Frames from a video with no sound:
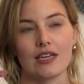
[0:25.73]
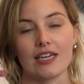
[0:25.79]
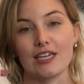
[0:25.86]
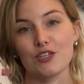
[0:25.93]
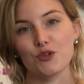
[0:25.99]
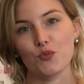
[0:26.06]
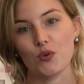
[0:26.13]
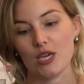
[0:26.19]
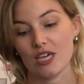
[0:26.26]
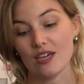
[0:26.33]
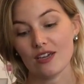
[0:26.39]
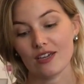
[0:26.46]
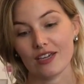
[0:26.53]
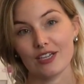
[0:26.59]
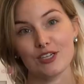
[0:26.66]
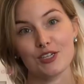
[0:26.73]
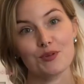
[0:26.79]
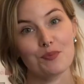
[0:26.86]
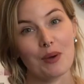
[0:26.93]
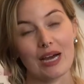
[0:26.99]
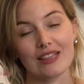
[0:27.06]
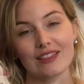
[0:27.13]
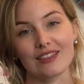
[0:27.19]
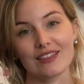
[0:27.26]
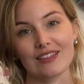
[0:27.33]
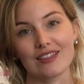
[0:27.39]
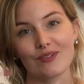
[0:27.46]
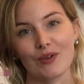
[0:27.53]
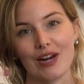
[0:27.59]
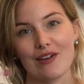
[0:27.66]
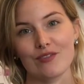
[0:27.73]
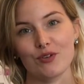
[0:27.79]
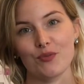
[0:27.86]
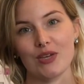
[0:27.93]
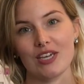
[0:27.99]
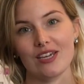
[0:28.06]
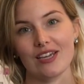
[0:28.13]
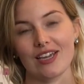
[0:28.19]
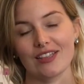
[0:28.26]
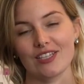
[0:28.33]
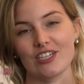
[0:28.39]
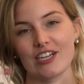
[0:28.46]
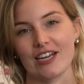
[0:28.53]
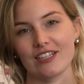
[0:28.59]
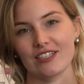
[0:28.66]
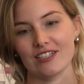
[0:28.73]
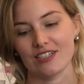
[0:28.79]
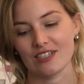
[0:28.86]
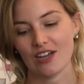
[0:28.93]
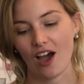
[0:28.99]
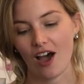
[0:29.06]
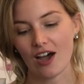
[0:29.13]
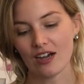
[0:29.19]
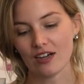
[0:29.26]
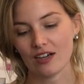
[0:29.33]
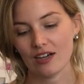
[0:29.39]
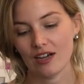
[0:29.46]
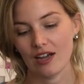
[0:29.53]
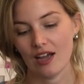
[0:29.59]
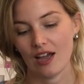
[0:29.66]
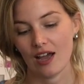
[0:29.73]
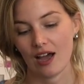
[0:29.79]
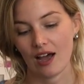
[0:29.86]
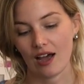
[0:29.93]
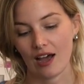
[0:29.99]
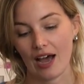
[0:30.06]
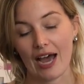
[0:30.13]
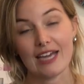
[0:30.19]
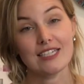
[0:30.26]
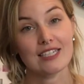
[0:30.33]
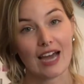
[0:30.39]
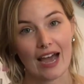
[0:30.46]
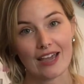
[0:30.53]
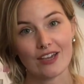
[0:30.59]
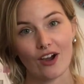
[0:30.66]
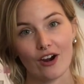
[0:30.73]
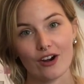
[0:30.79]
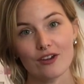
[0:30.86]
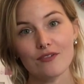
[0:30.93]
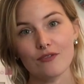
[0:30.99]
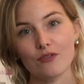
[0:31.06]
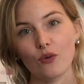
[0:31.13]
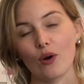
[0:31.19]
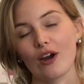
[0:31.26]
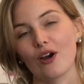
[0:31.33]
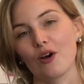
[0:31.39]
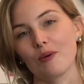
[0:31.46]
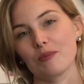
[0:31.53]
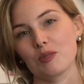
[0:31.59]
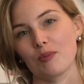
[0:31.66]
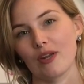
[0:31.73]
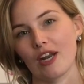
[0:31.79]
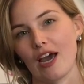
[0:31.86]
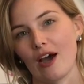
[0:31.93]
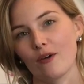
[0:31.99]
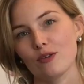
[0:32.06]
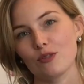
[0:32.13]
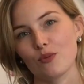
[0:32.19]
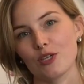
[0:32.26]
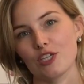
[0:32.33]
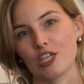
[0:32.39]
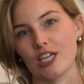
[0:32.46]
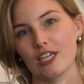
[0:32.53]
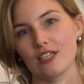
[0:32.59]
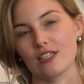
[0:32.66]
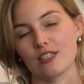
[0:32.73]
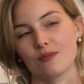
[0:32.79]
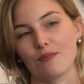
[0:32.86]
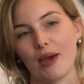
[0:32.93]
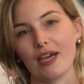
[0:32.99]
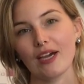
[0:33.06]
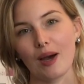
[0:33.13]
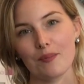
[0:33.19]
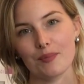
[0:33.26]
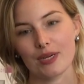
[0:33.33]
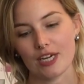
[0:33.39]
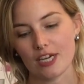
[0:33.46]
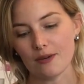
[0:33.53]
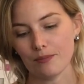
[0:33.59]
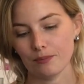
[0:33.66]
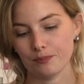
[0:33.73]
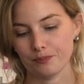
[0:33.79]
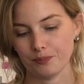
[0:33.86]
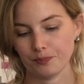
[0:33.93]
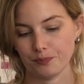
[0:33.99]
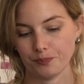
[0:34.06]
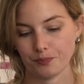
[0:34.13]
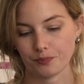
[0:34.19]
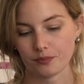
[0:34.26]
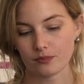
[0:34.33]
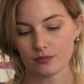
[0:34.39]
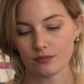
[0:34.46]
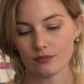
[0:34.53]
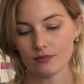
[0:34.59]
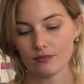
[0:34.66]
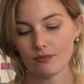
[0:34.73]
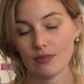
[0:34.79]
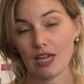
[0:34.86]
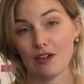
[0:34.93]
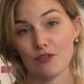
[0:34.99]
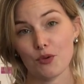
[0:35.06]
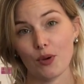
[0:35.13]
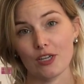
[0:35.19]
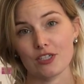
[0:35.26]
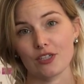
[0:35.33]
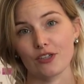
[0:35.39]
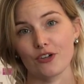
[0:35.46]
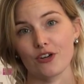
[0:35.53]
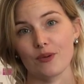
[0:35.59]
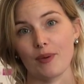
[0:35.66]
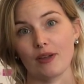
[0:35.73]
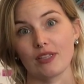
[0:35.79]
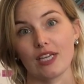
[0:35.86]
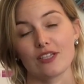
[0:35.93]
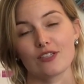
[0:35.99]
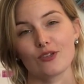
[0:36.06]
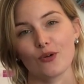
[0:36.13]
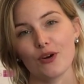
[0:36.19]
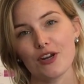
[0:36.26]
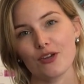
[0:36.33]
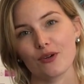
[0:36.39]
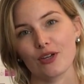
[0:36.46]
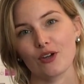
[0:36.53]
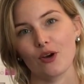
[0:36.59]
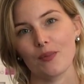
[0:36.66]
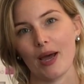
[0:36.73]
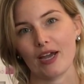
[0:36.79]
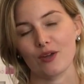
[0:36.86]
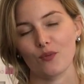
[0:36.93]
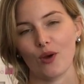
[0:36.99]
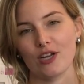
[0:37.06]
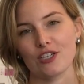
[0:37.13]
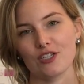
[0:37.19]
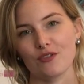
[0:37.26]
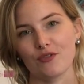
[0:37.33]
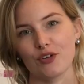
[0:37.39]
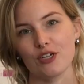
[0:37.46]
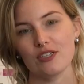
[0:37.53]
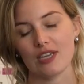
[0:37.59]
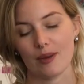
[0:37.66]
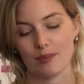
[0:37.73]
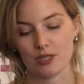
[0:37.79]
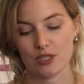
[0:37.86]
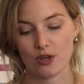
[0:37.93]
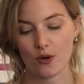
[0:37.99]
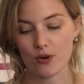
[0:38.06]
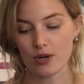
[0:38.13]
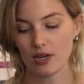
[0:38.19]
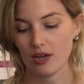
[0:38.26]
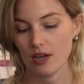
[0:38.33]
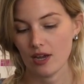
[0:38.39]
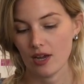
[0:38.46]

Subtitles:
each week, each month, whenever we get the chance to talk. I dye yarn for A Homespun House, which is my company. If you want to learn about that story, you can go back and watch the first episode